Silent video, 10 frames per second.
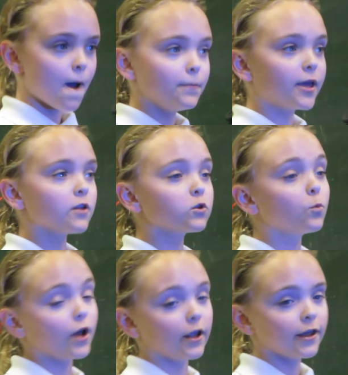because it
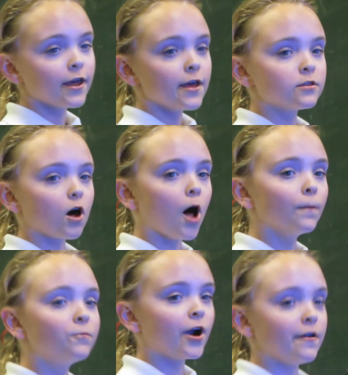will, as
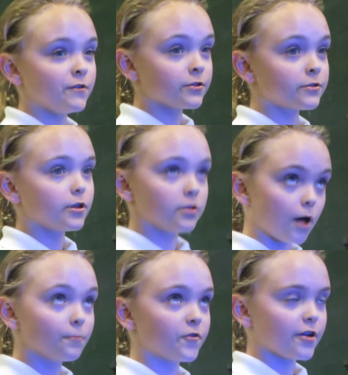all prior
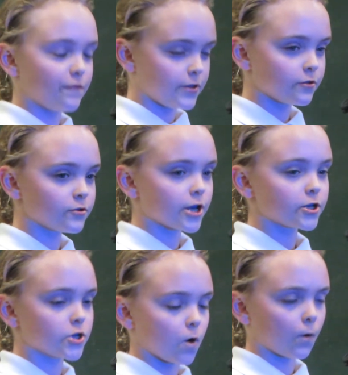research
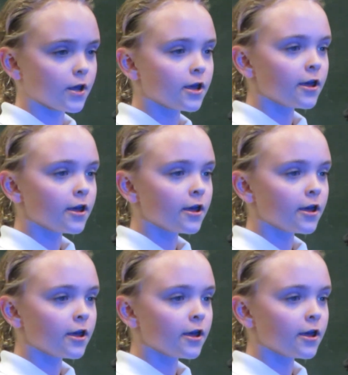has shown,